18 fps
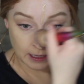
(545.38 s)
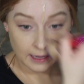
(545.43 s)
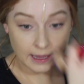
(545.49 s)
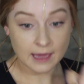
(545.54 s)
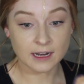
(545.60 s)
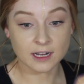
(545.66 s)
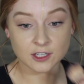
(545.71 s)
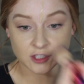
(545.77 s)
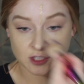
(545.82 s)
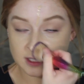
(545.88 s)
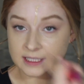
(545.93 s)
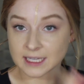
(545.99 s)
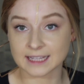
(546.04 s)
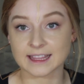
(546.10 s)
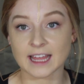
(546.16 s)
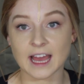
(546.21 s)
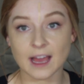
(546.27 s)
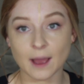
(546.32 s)
And it's just
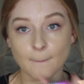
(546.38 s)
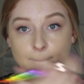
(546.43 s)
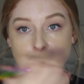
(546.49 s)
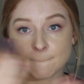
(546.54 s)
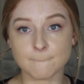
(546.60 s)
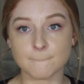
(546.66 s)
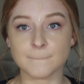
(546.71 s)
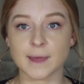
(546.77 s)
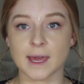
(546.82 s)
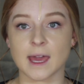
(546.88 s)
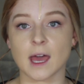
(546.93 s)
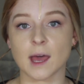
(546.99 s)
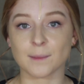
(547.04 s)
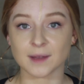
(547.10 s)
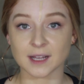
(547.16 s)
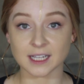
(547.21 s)
like that bam,